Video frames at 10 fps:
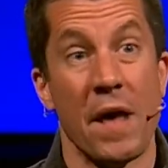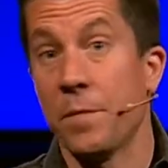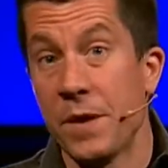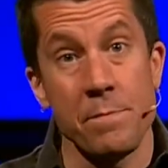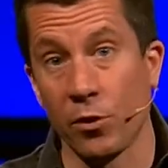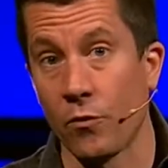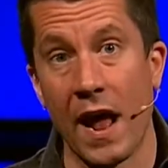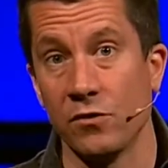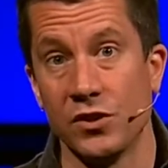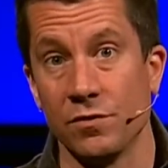by the people
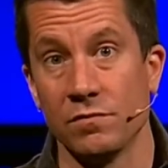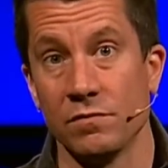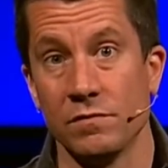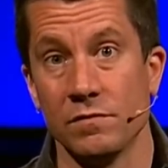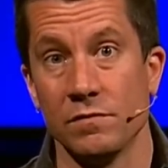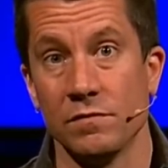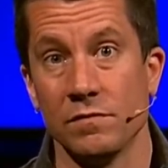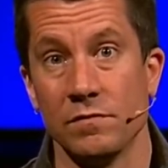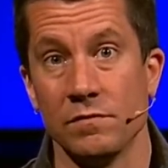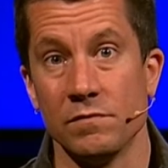around you.
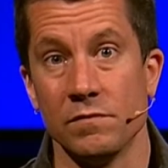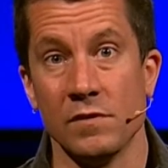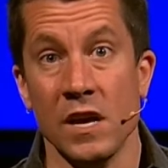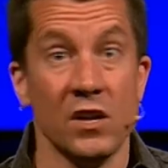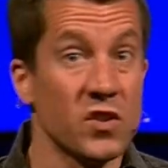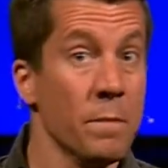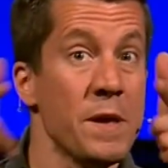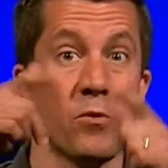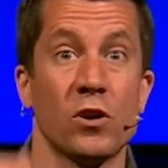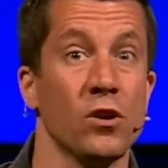Some
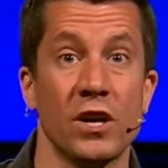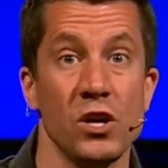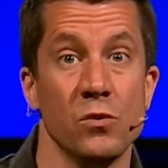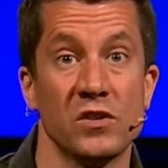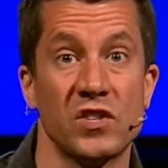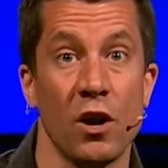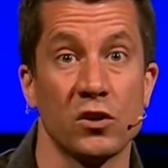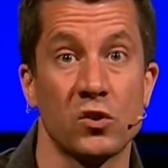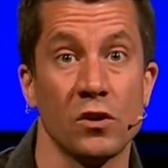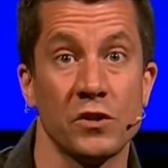people could look at you and see
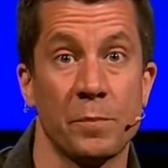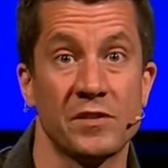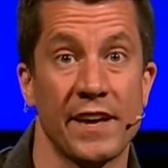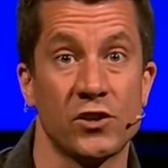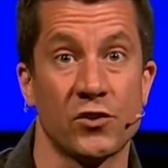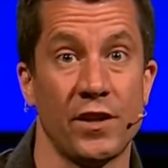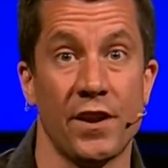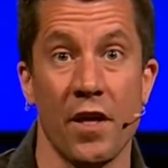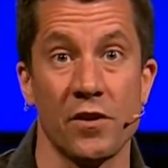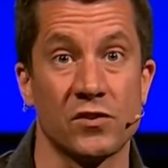all sorts of potential,
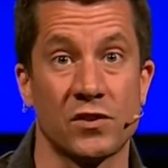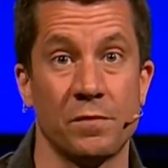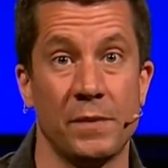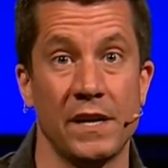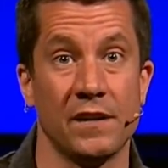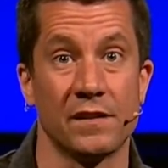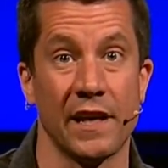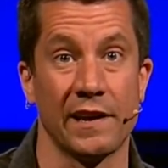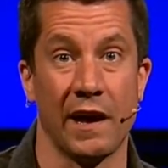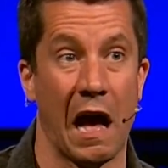and others could be
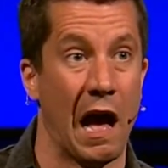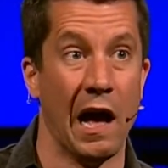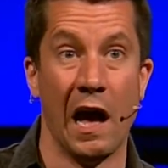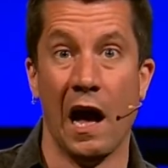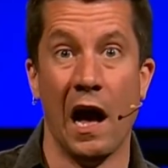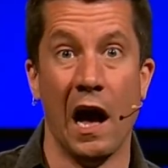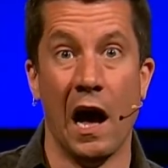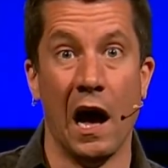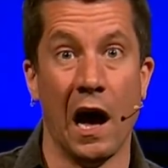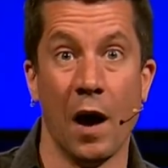like, ah,
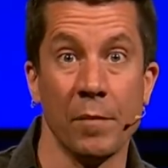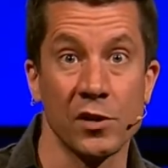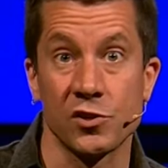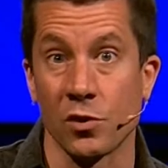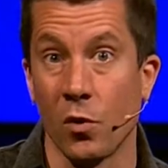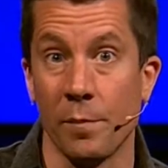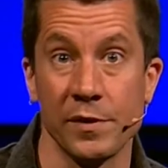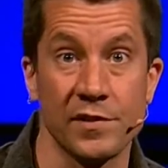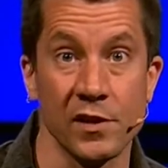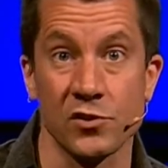I'm not sure what
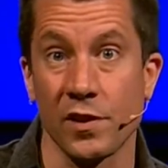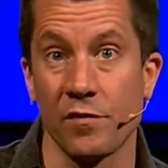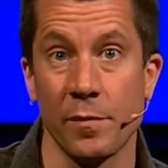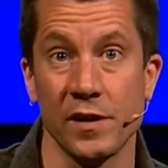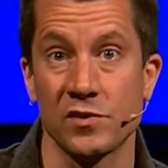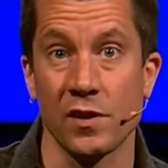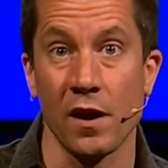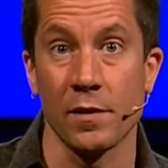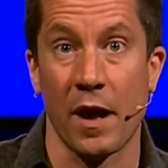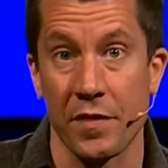potential everybody's
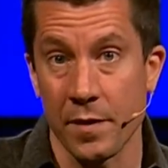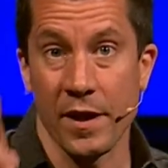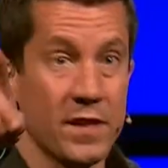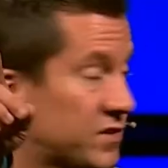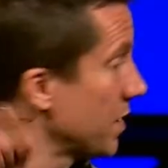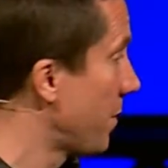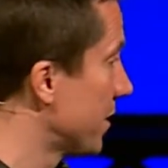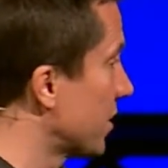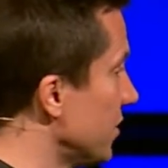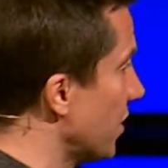talking about. Think about this, think about this,